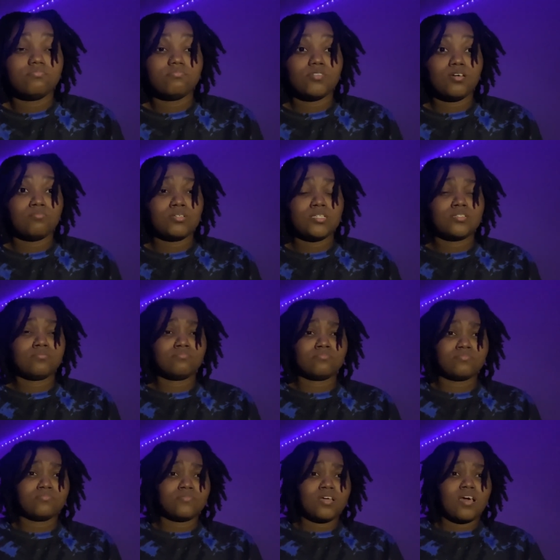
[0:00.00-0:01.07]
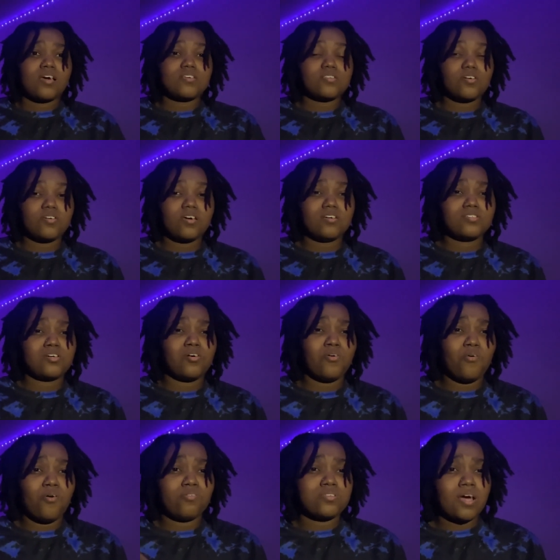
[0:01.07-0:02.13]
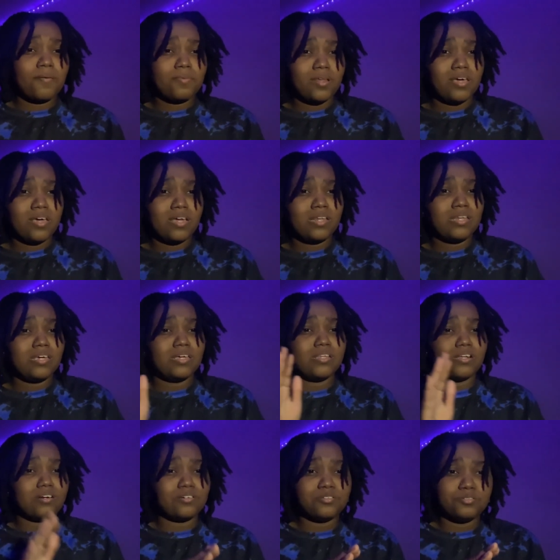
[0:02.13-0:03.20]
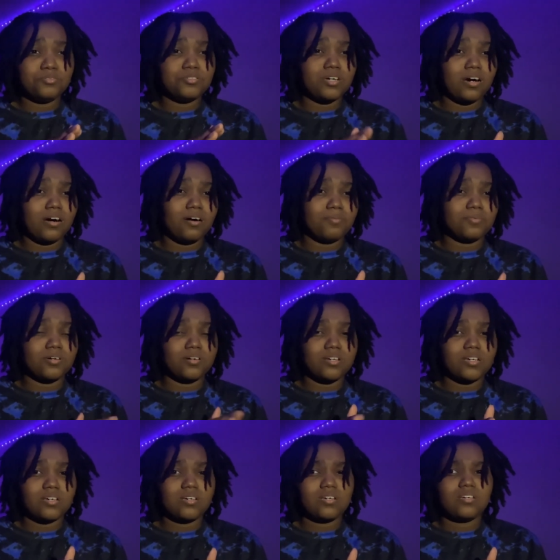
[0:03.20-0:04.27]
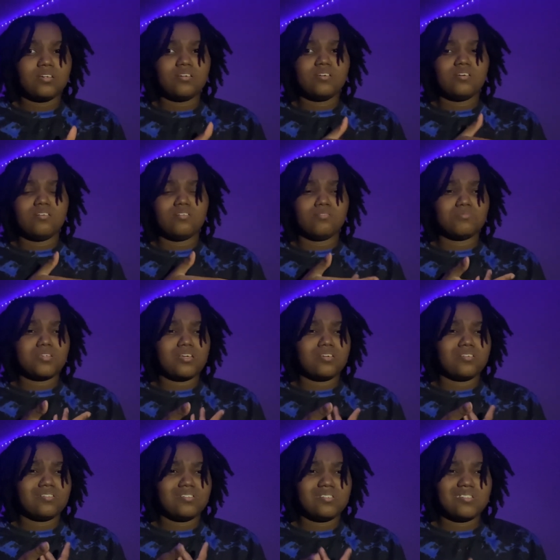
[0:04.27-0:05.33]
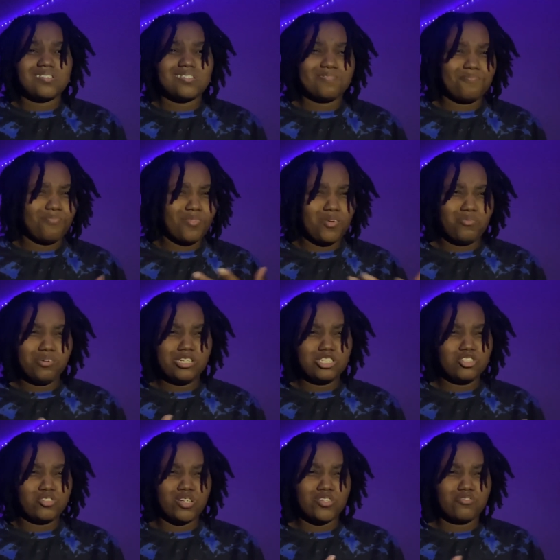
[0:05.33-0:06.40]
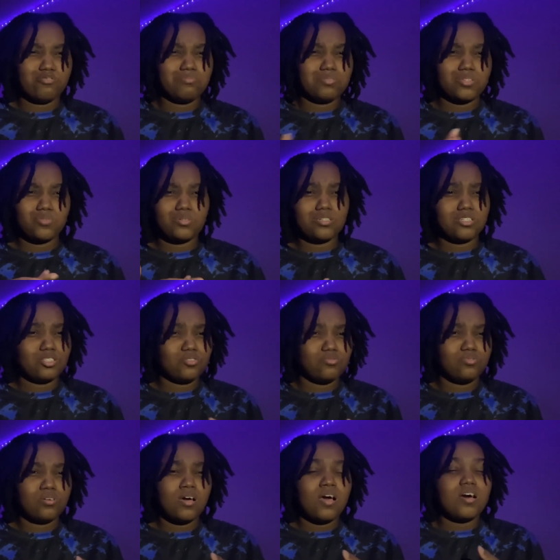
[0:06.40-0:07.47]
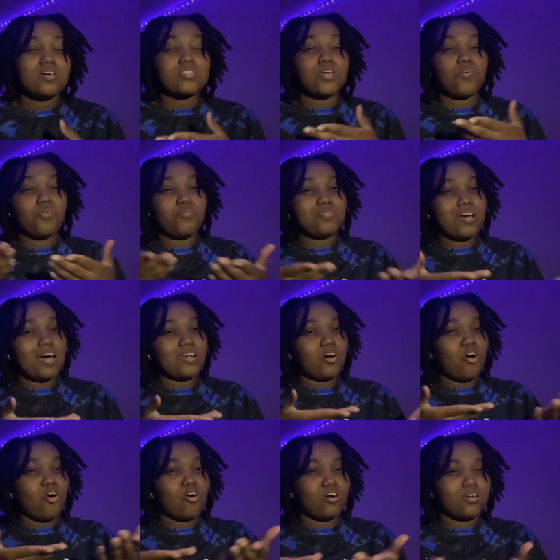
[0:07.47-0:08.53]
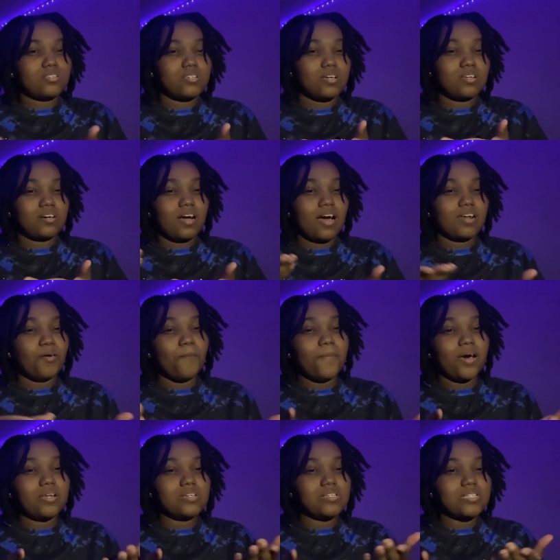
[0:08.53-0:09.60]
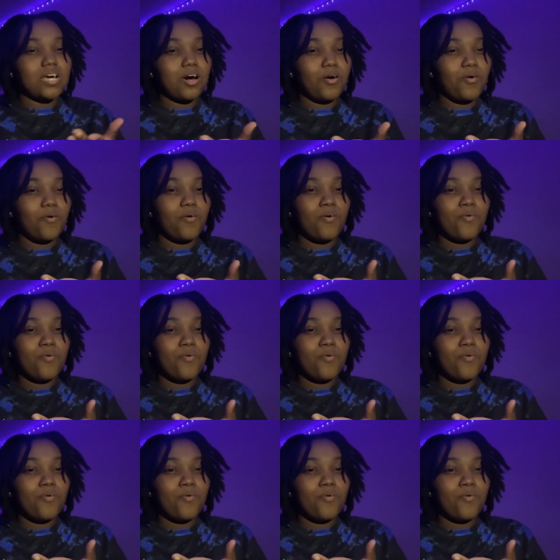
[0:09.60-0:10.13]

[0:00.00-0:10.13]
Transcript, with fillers: You know what I'm saying? So yeah, so on top of that, then learn a new job and all that. You know what I'm saying? It's just really stressful between the two. So it was kind of hard to kind of balance out